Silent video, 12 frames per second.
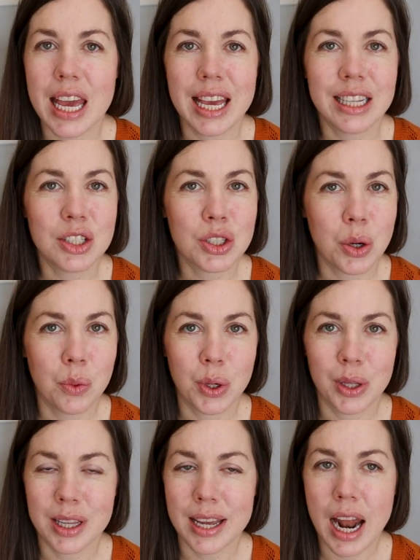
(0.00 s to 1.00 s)
It's so
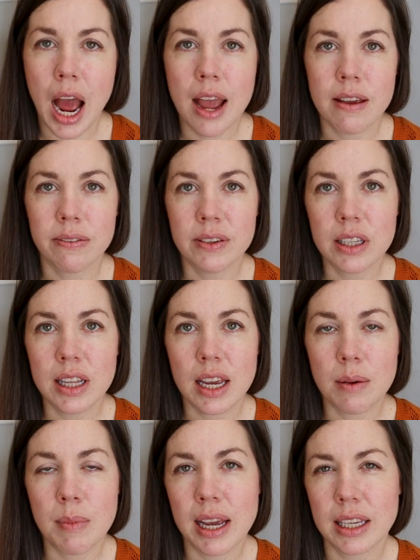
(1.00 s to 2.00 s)
worth it. I feel
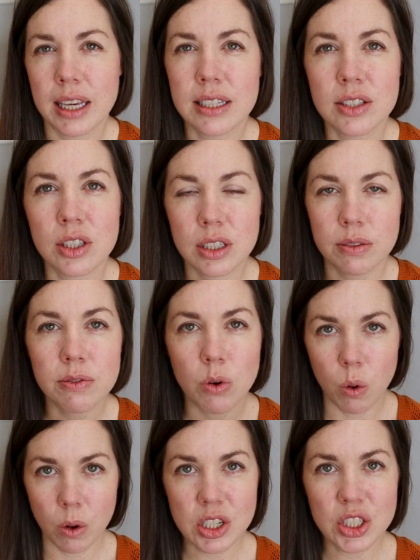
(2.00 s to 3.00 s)
like my kids looked
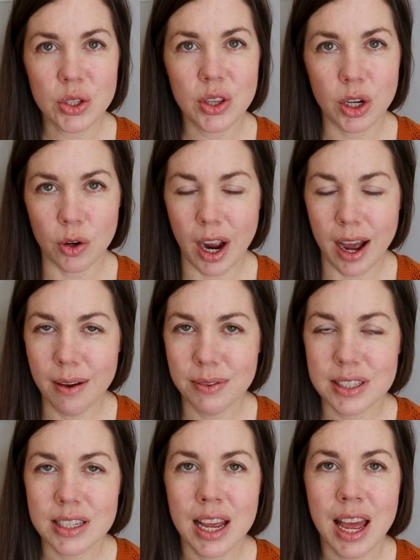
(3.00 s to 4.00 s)
forward to the
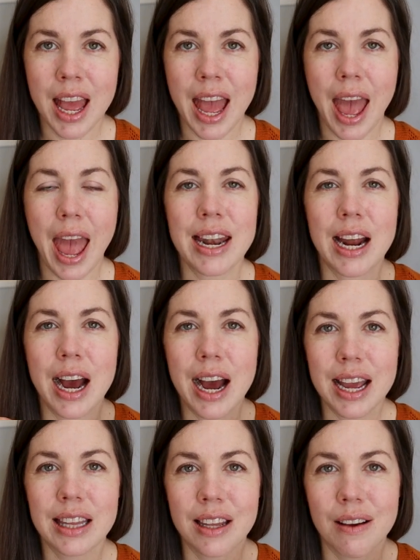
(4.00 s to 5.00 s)
crafts. And
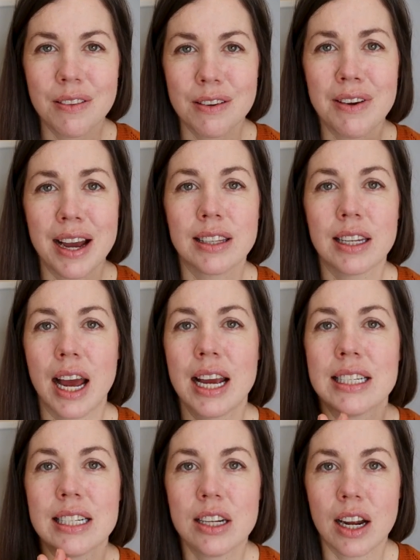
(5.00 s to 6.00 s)
I love the fact that
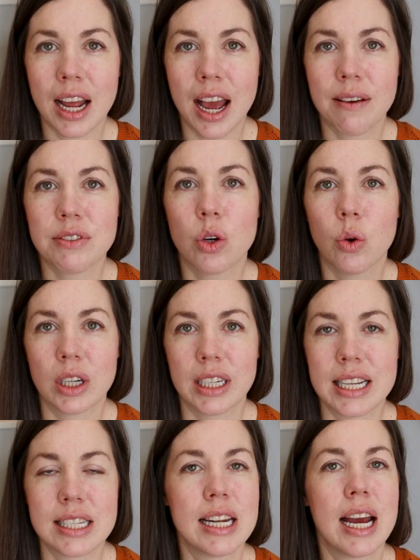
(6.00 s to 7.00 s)
I did not have to
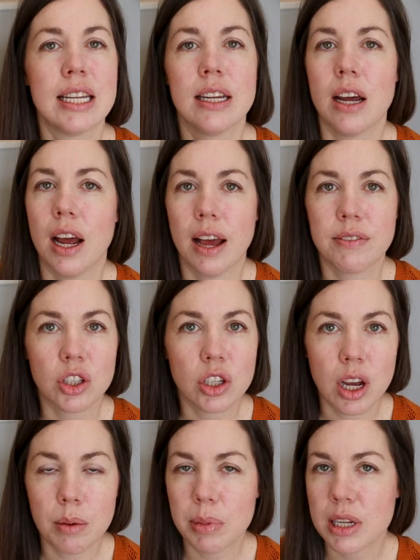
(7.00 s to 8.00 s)
organize it. I did not have to
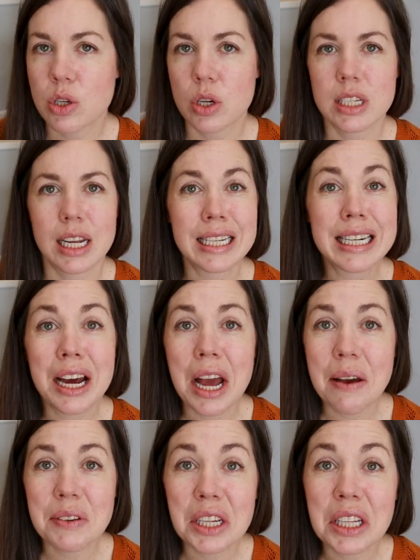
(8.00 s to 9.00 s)
look on Pinterest. I did not
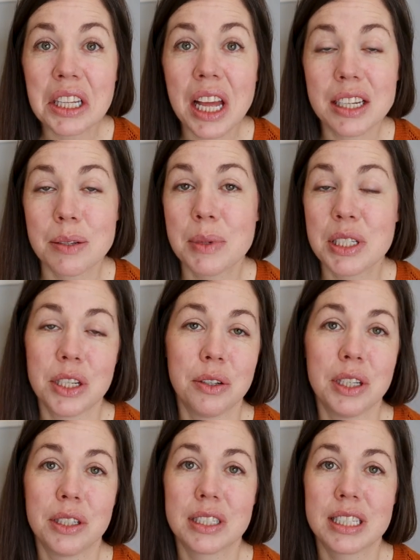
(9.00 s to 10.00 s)
have to collect
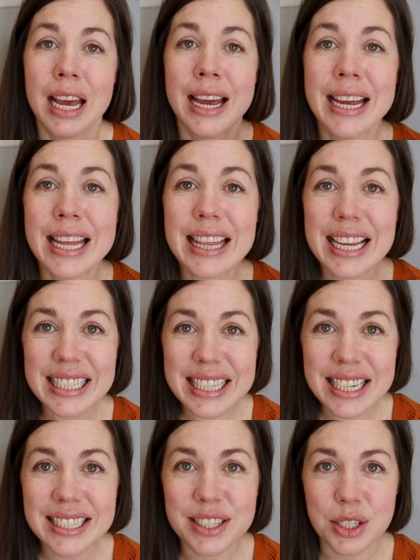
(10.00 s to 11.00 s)
materials. They
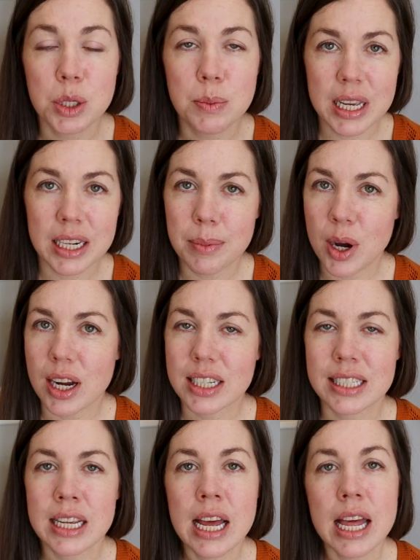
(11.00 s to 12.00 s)
sent it to me in a
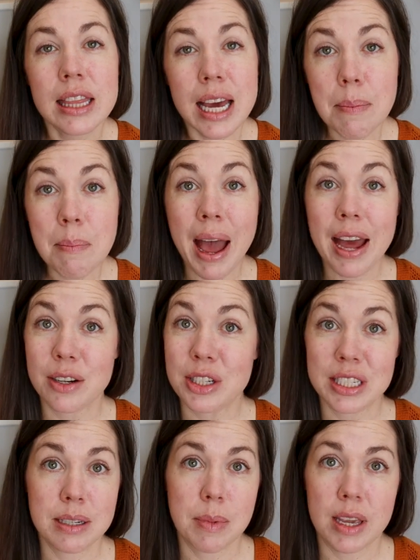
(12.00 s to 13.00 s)
box. That
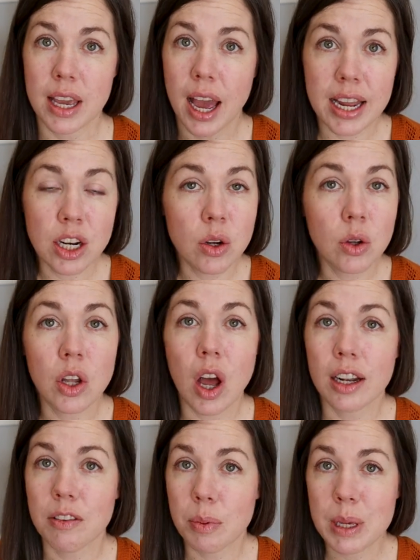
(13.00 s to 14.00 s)
matters to me. I know a
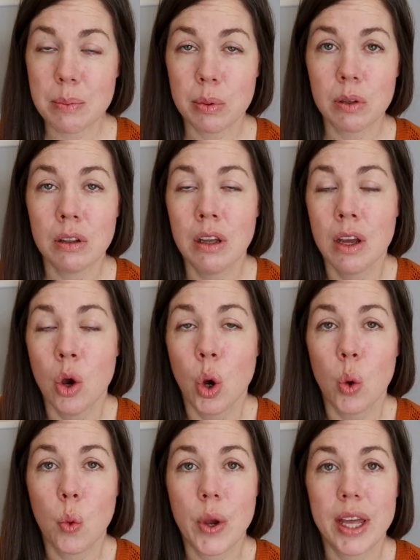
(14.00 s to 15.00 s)
lot of people
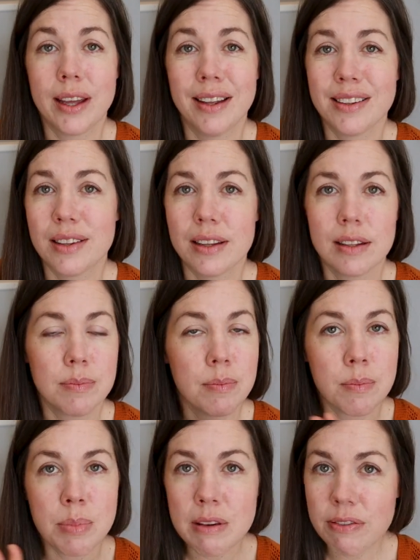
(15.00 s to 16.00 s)
will
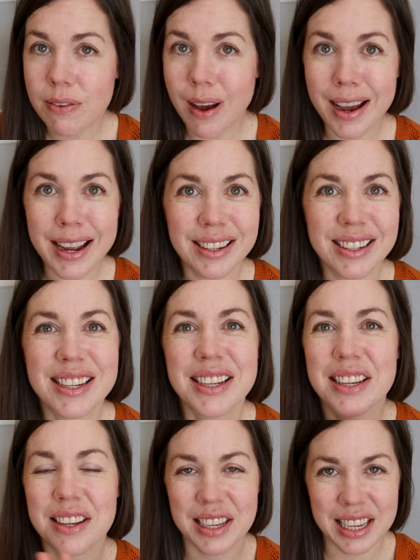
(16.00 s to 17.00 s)
be fine
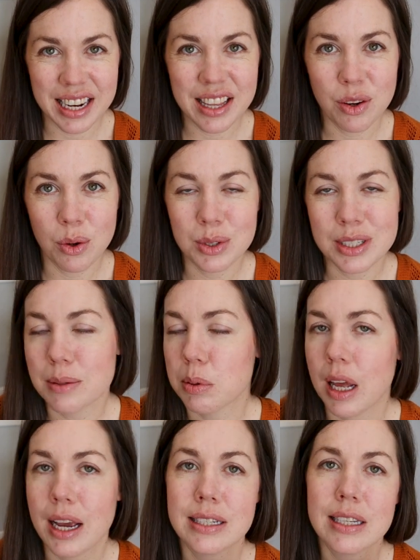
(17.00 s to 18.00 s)
getting their own
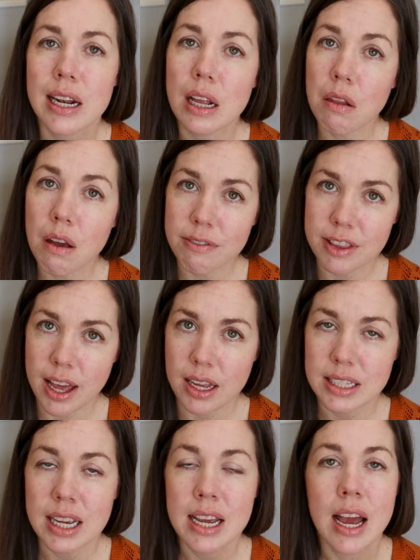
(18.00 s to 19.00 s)
supplies, and I love
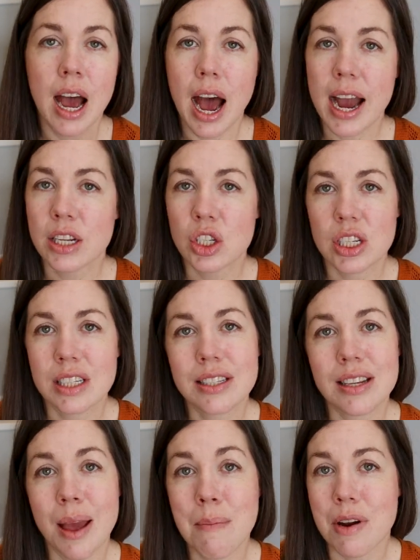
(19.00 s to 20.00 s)
that. I
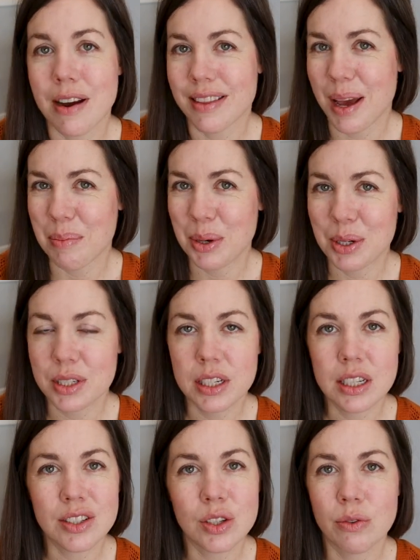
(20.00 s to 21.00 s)
just am not that
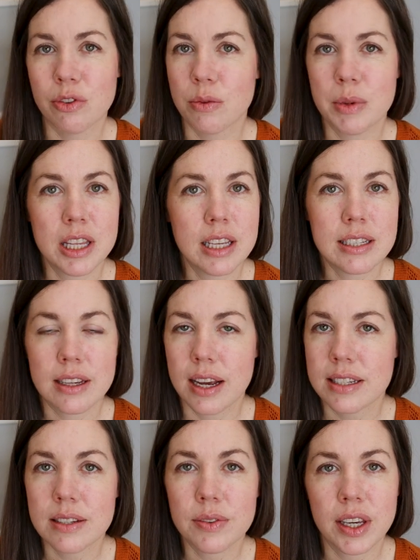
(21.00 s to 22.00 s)
person. And so for me, these
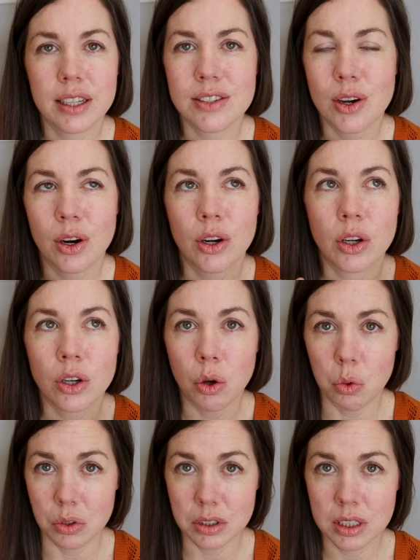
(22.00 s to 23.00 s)
kinds of kits are
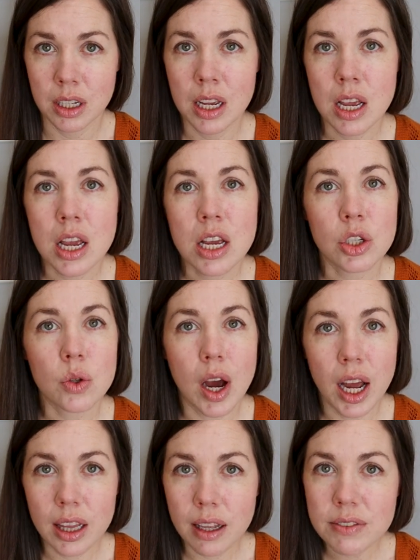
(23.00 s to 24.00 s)
gold. So
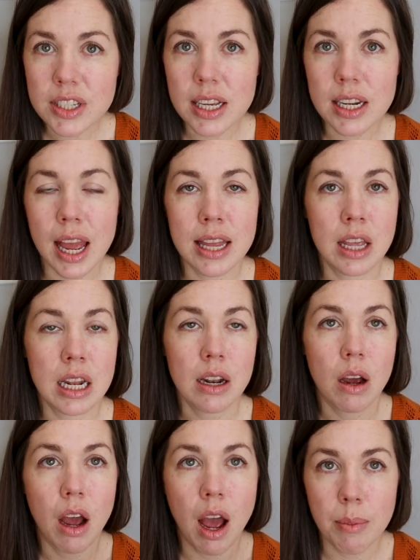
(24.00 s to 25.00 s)
I loved it. And
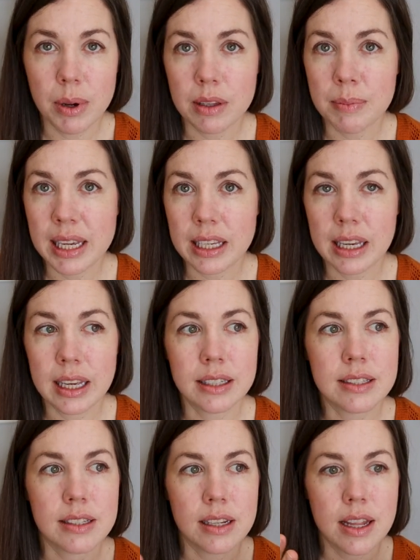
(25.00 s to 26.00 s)
then how about my
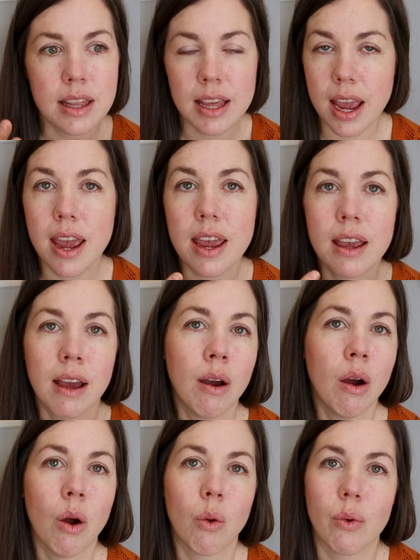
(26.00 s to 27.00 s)
kids? They
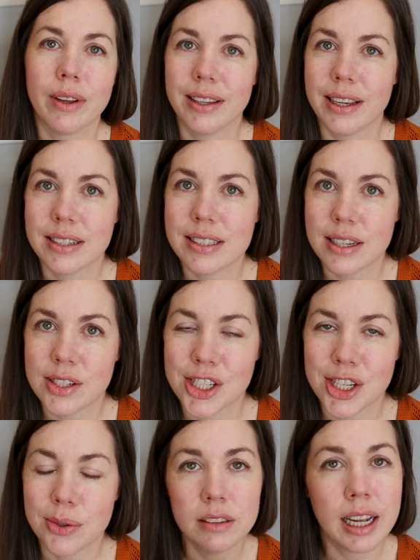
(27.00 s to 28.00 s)
really did too.